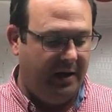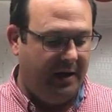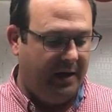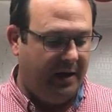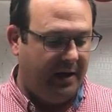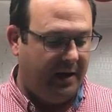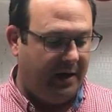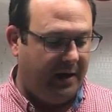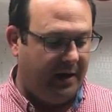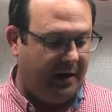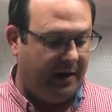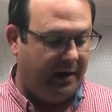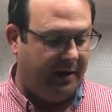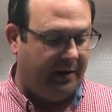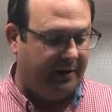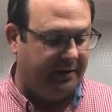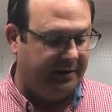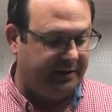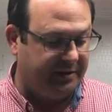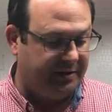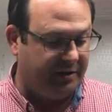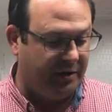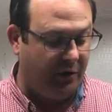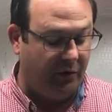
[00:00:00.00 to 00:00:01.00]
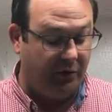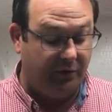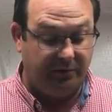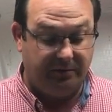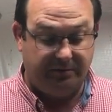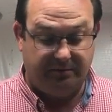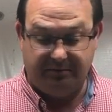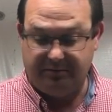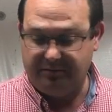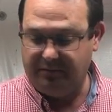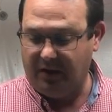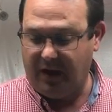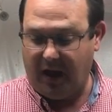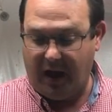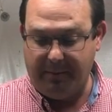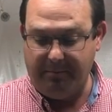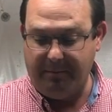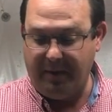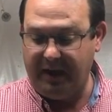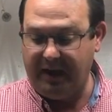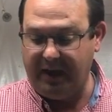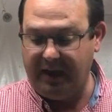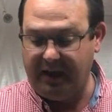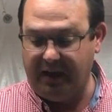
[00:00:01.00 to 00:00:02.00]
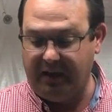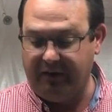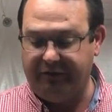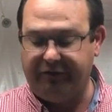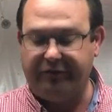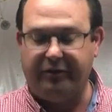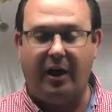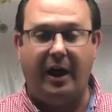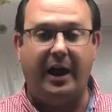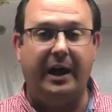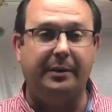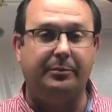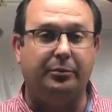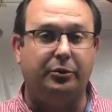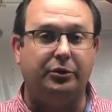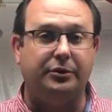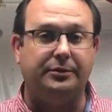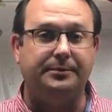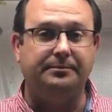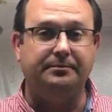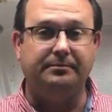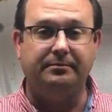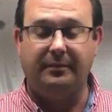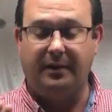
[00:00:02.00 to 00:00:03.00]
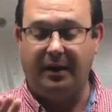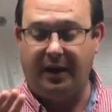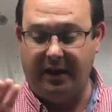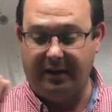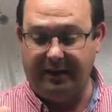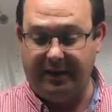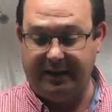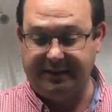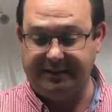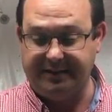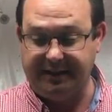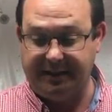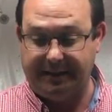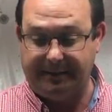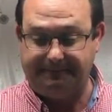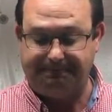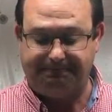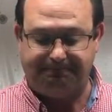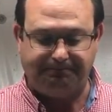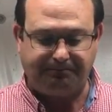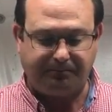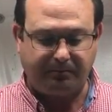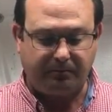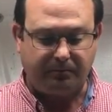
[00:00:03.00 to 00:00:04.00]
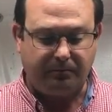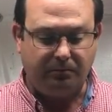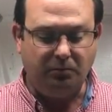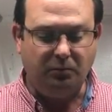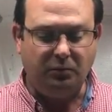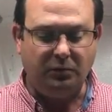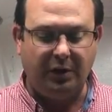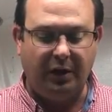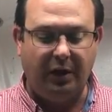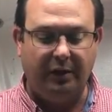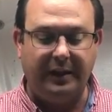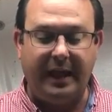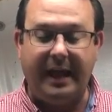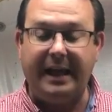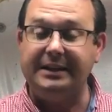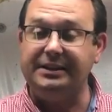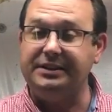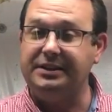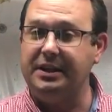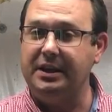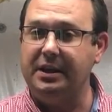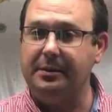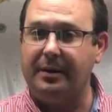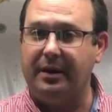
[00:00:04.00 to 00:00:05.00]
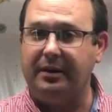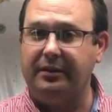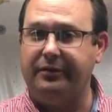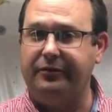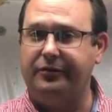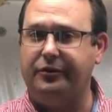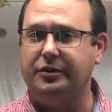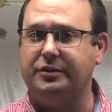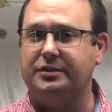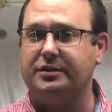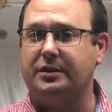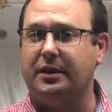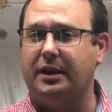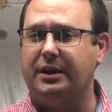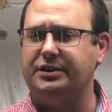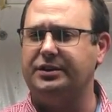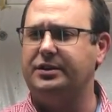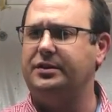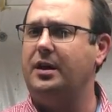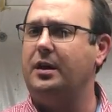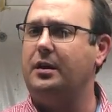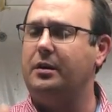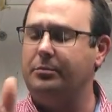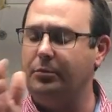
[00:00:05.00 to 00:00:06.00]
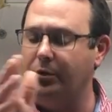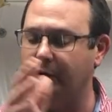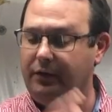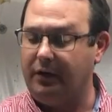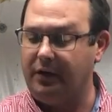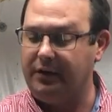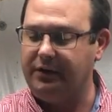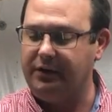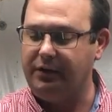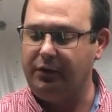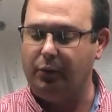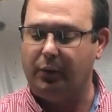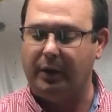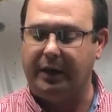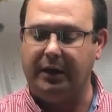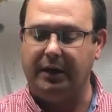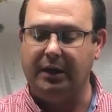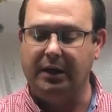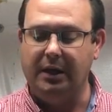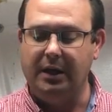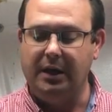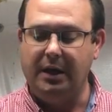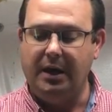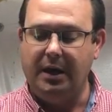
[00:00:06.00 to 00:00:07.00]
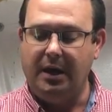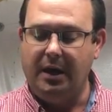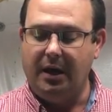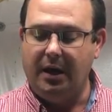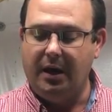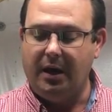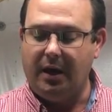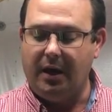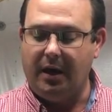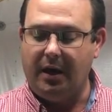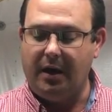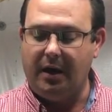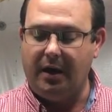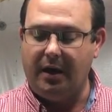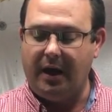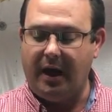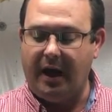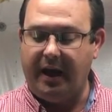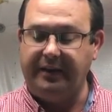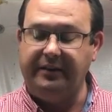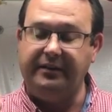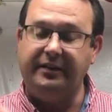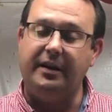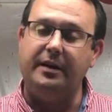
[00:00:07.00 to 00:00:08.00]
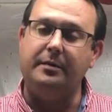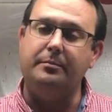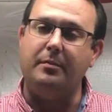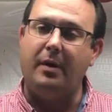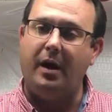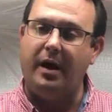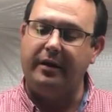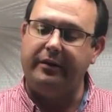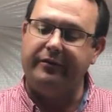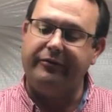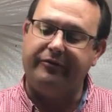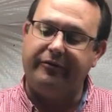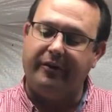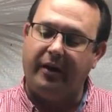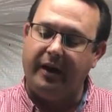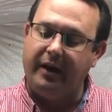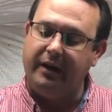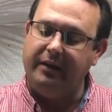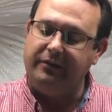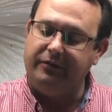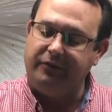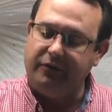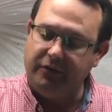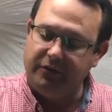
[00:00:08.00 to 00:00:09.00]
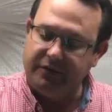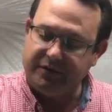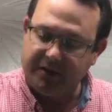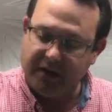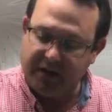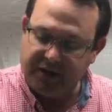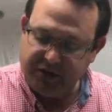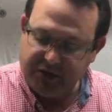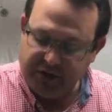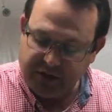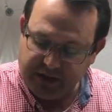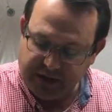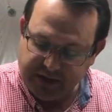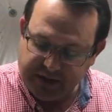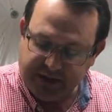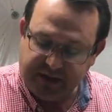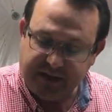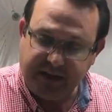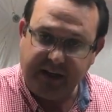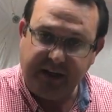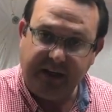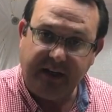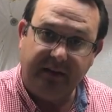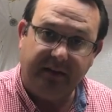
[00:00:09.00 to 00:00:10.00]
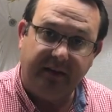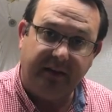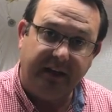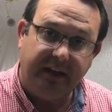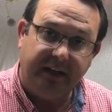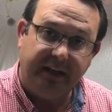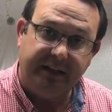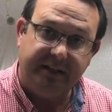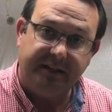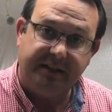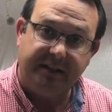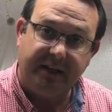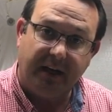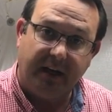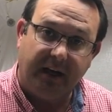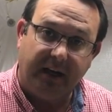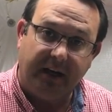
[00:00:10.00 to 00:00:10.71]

So I'm making it flyable, and that's it. The last thing about the fuselage, and then I'll move on to the wing. I did modify the fuselage. You can see these